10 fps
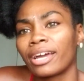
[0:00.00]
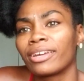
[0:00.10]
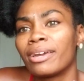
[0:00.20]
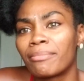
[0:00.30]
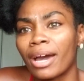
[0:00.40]

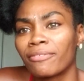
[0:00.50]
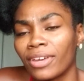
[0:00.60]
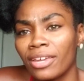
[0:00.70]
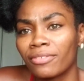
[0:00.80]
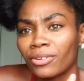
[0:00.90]
out in my
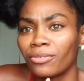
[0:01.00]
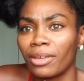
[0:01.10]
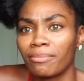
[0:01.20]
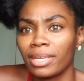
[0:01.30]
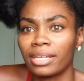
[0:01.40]
favor,
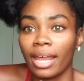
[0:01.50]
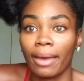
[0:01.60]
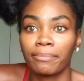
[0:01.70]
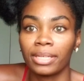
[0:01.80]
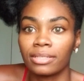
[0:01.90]
with me
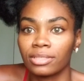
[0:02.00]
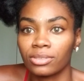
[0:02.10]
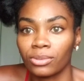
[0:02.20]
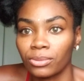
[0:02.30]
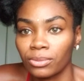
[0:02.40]
not being
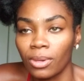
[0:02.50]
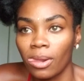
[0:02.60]
so